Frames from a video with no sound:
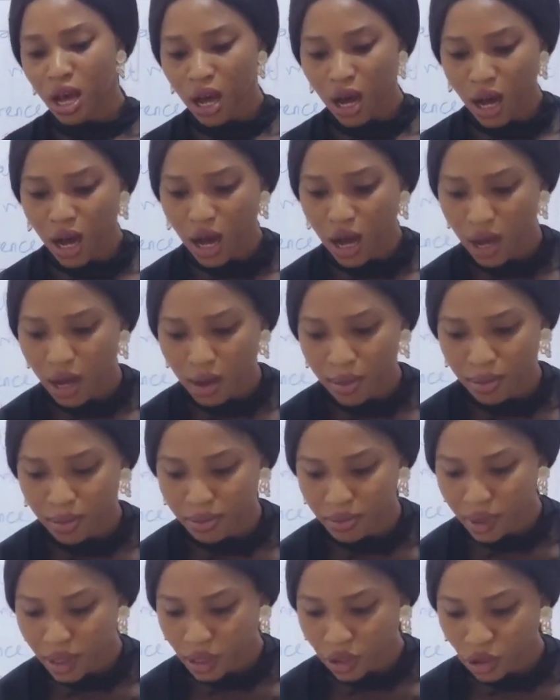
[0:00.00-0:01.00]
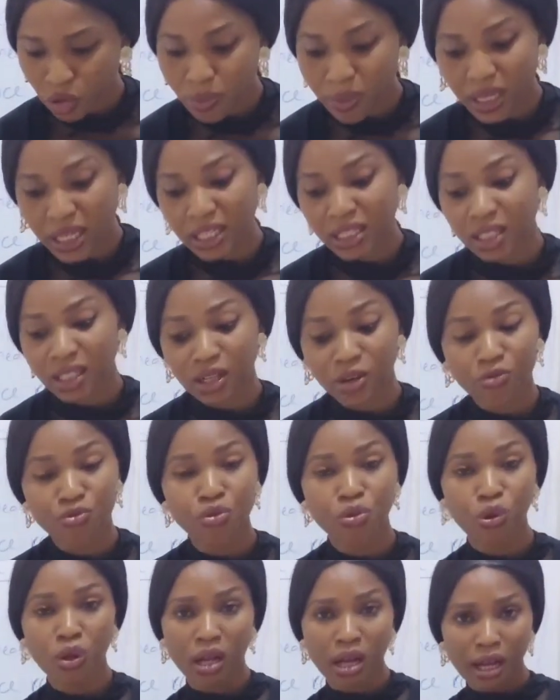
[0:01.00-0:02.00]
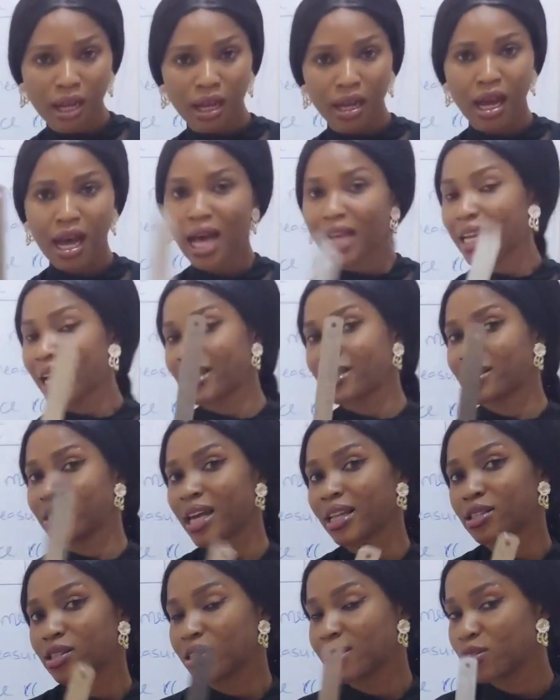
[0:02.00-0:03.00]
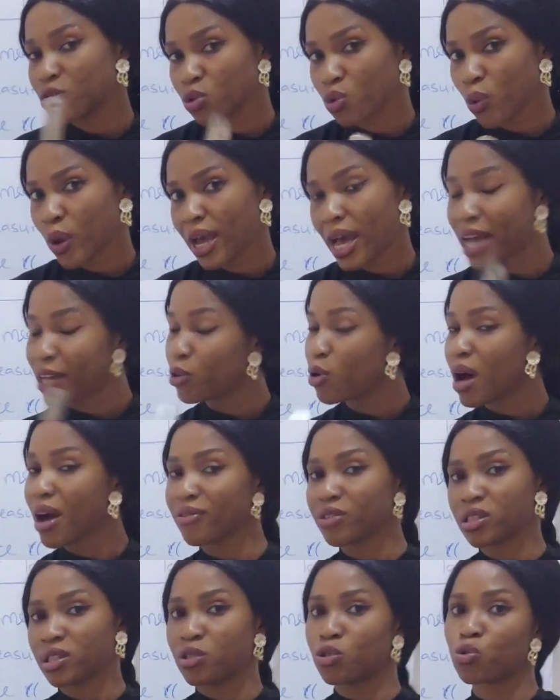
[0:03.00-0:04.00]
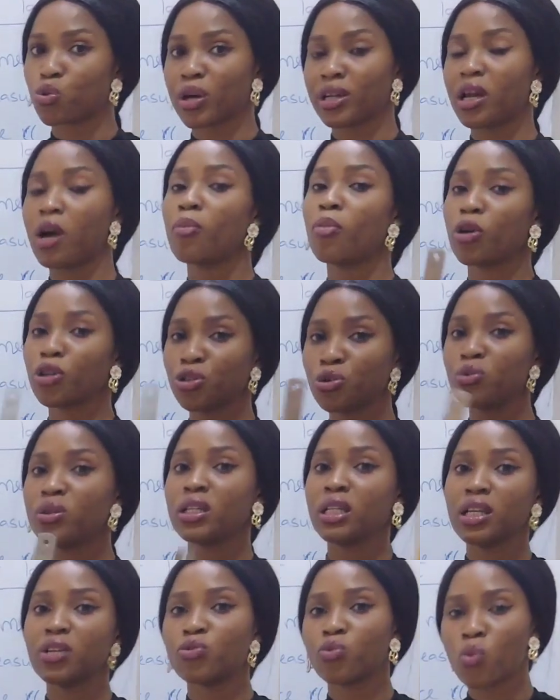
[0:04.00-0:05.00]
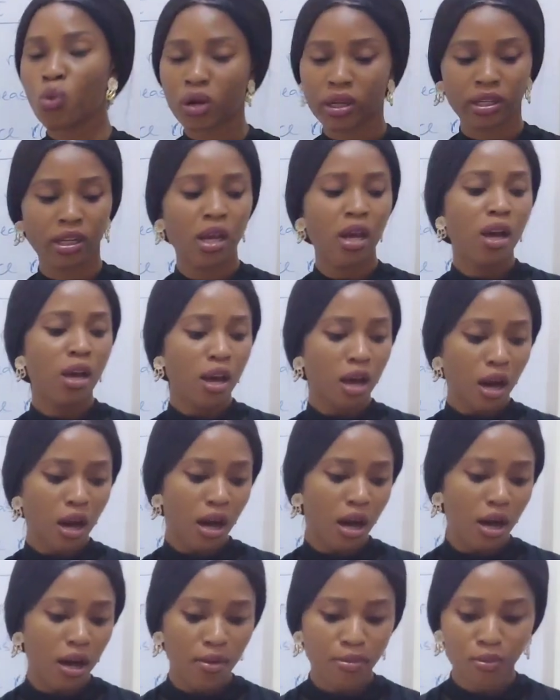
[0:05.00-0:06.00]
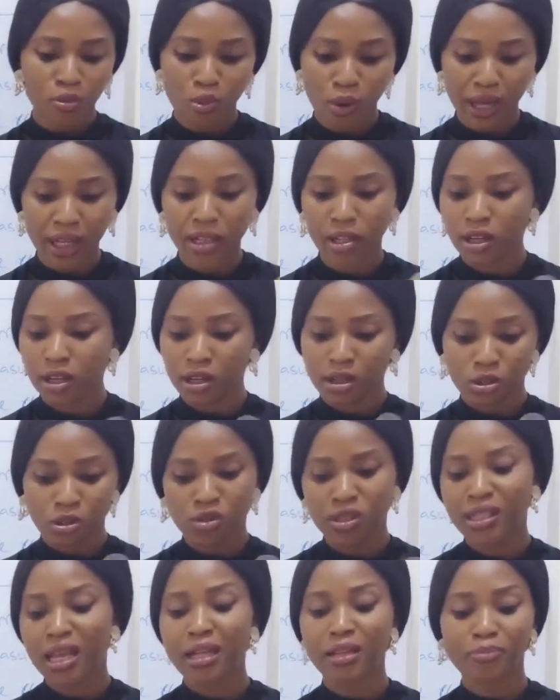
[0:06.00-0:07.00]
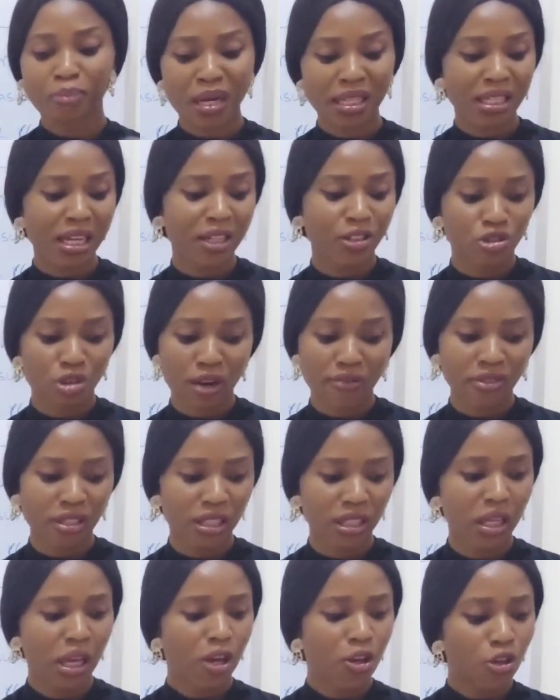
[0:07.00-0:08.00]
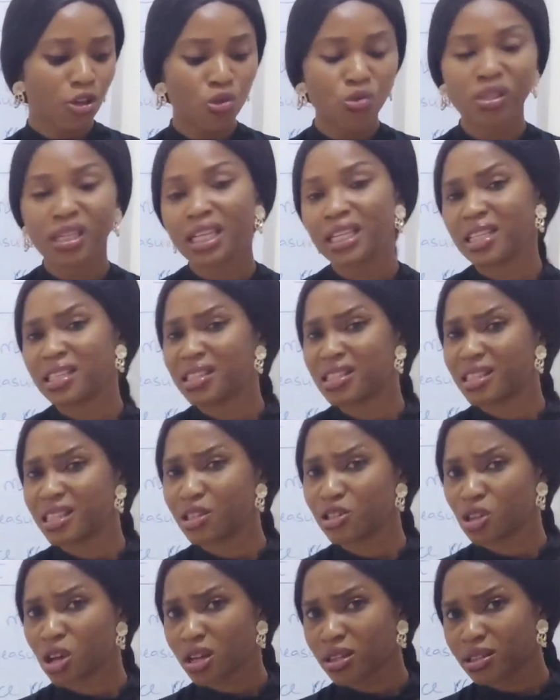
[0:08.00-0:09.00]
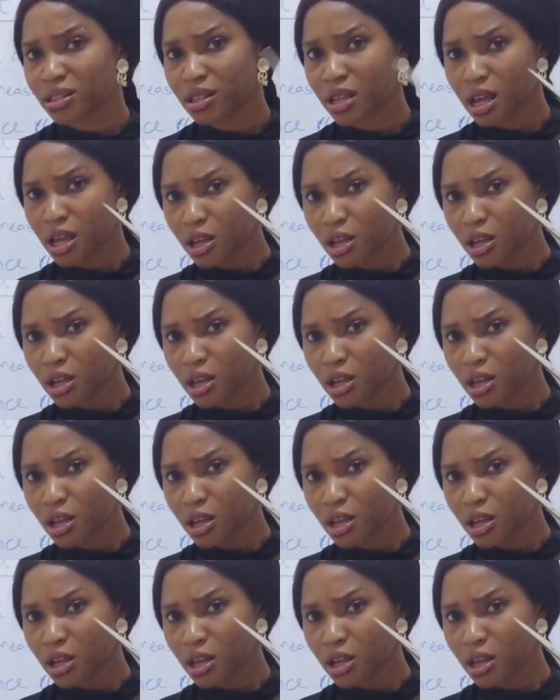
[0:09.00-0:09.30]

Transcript: You'll be needing a ruler, and I said T-square. I don't have a T-square now, but you will need one when you start pattern drafting. You need a scissors,